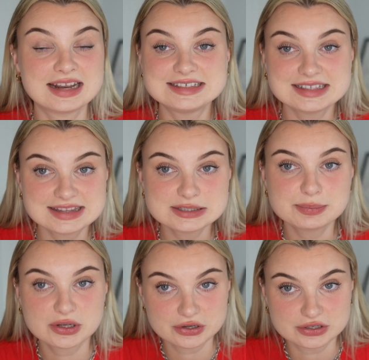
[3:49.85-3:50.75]
I did this
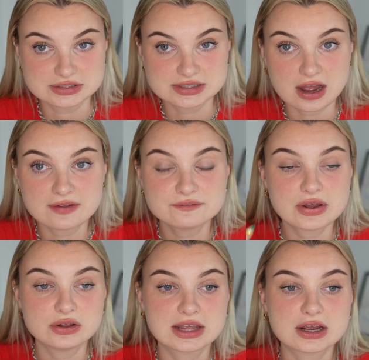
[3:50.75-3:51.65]
because I
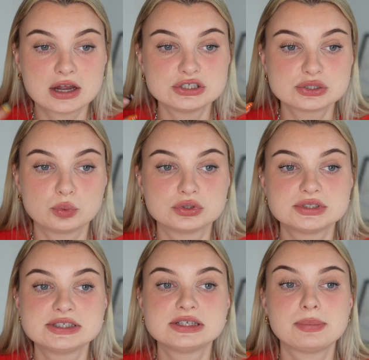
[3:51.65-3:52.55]
felt like I just
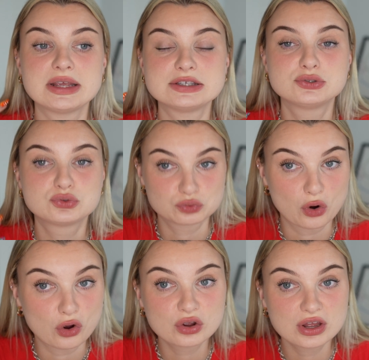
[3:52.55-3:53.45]
wanted to be
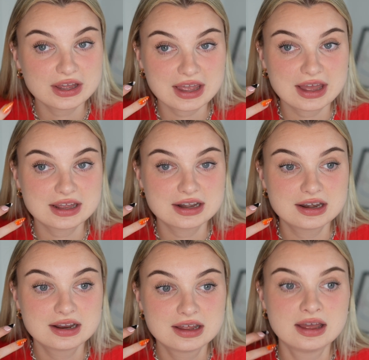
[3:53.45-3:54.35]
strong
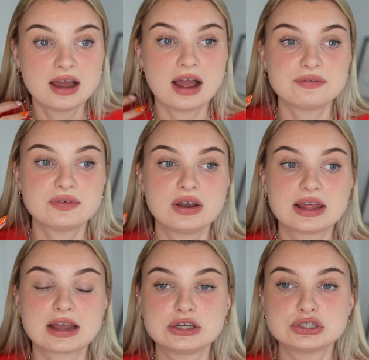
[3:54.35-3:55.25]
again. I felt
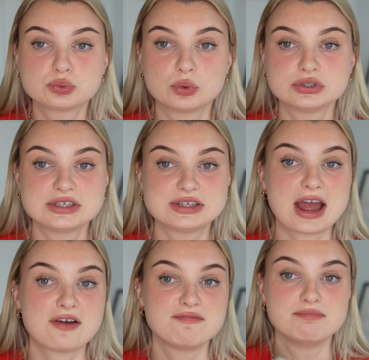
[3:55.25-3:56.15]
like I just wanted to
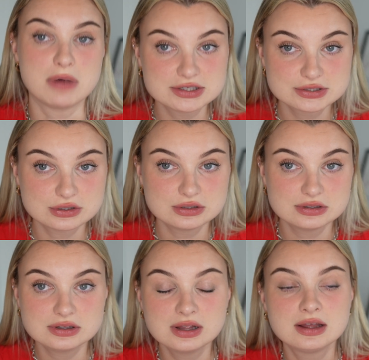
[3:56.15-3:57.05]
have
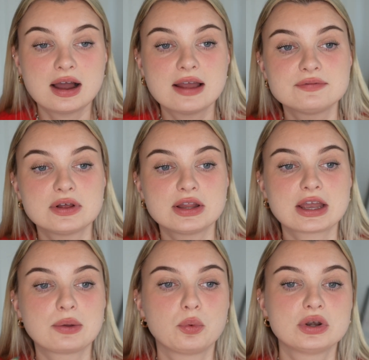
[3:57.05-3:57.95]
muscle. I felt
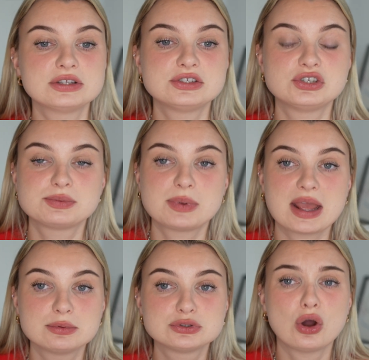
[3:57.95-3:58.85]
like I wanted to just be
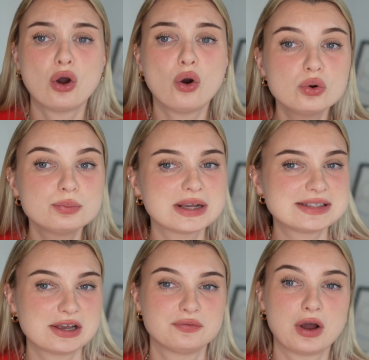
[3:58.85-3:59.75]
able to hold
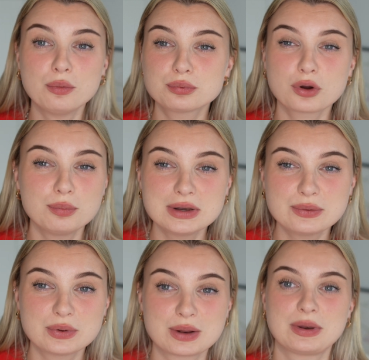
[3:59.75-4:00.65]
myself up
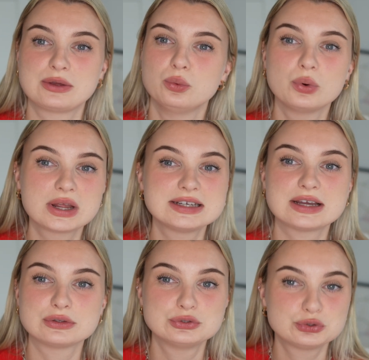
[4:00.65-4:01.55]
properly when I'm like walking
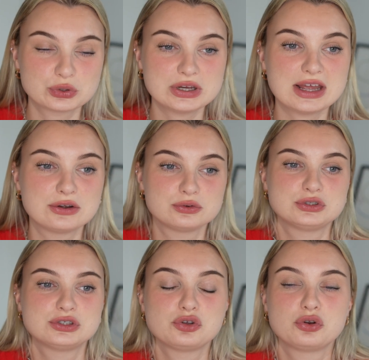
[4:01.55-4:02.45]
down the street and not
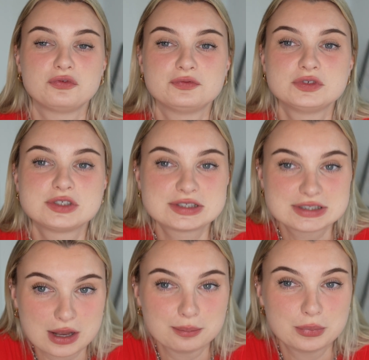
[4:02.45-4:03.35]
just sort of
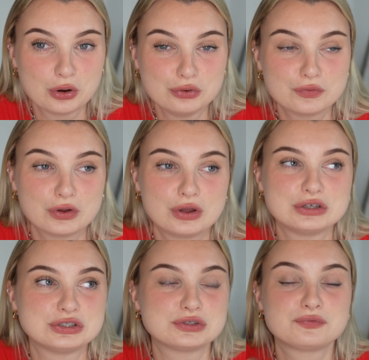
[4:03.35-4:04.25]
slump over
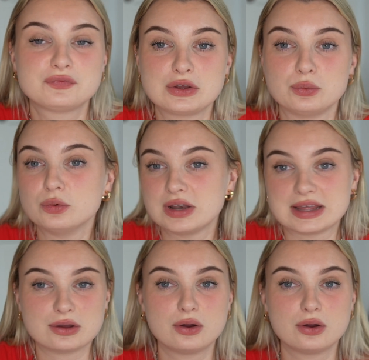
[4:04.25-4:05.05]
and just feel like